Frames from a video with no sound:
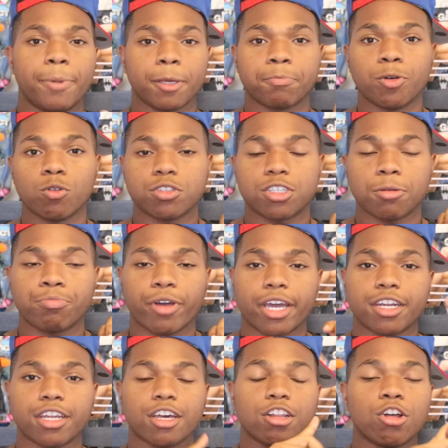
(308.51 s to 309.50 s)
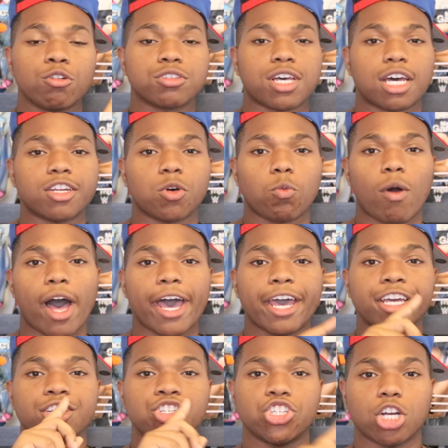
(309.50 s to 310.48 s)
Big boot to Brandon, on to
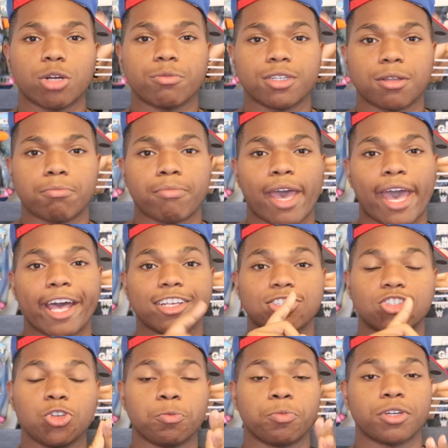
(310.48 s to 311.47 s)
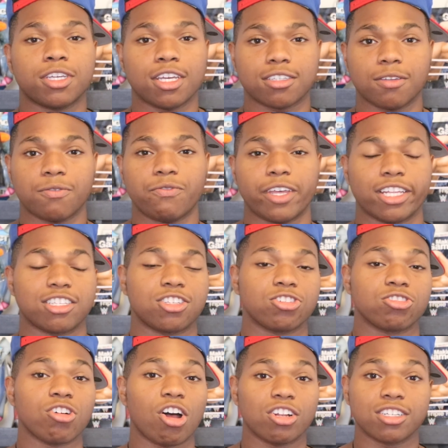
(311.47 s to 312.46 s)
Wyatt, German to Matt, super kick to Vince.
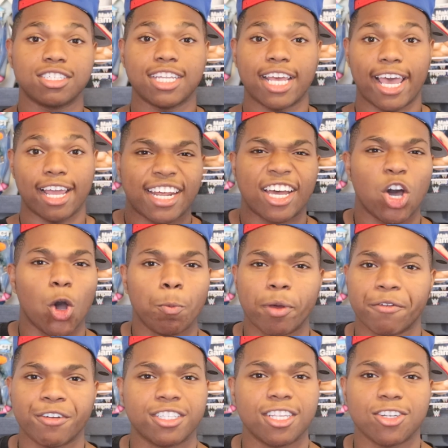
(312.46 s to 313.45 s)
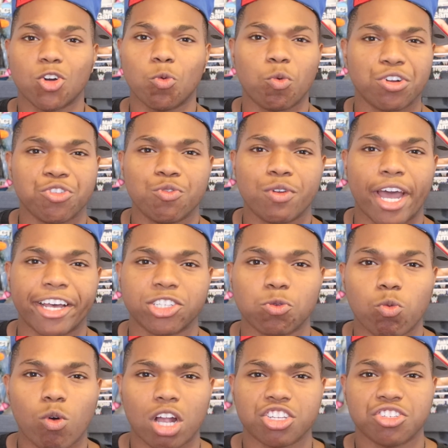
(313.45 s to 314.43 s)
They're all dead. And I hope every single one of you guys
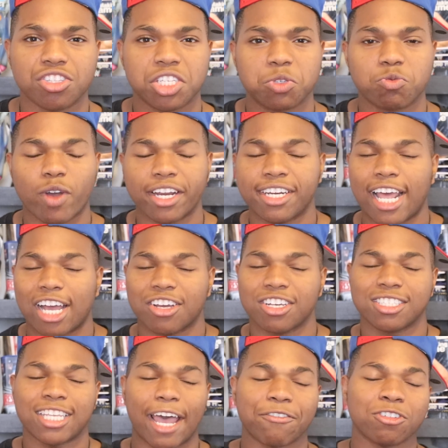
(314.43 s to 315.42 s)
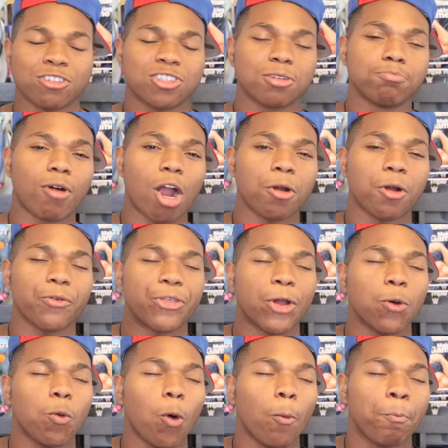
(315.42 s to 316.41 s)
are watching this right now, because after tomorrow
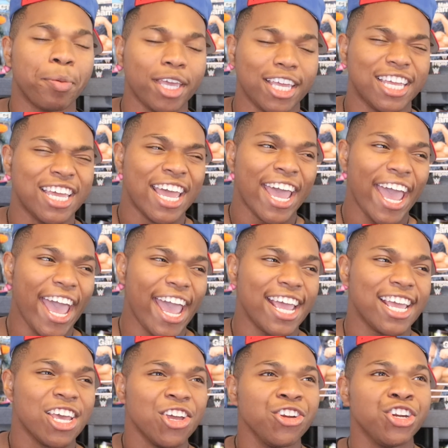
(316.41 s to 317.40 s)
there will be a